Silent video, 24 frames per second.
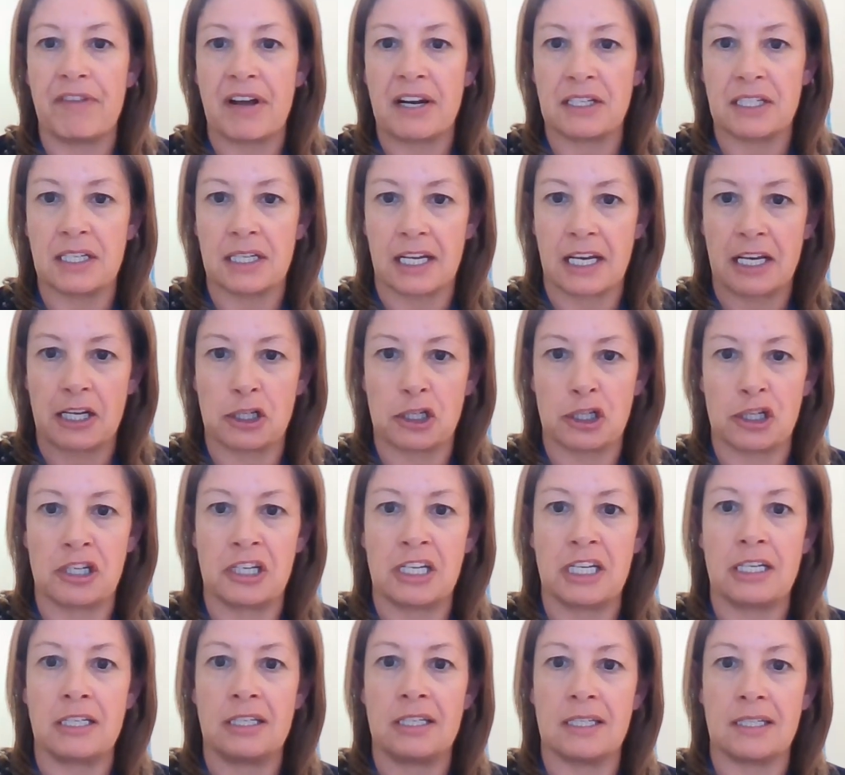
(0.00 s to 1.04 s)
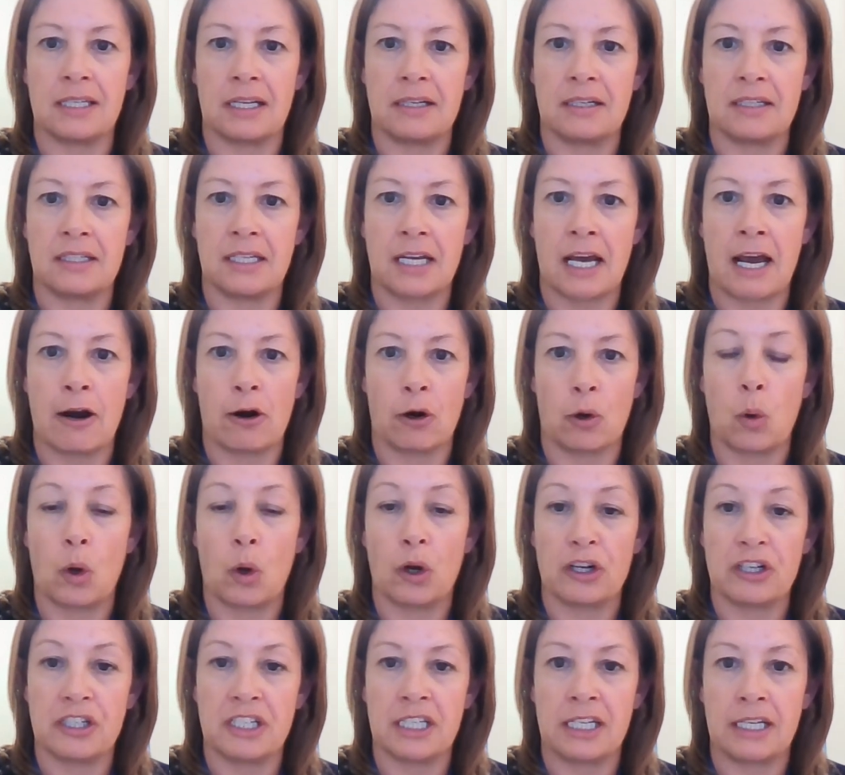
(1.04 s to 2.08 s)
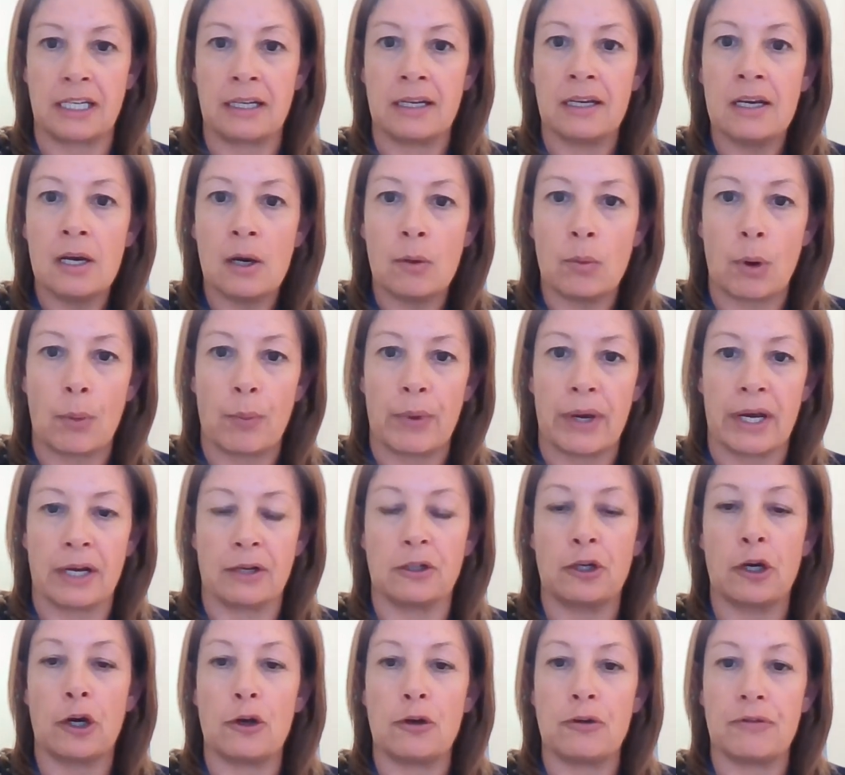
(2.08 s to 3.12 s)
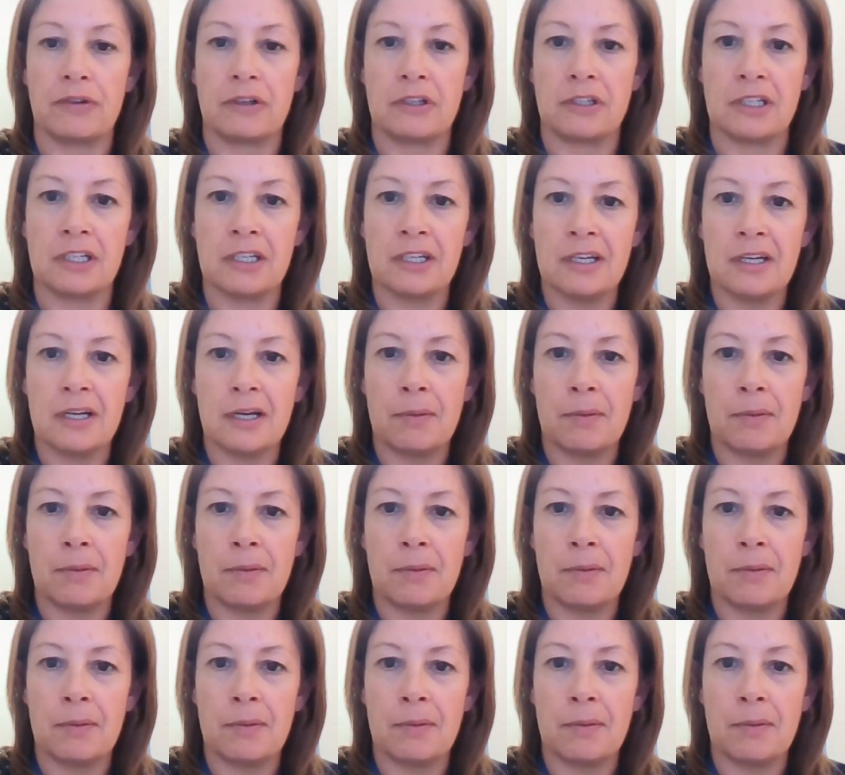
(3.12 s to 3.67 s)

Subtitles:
ventilation needs and air quality when we had COVID,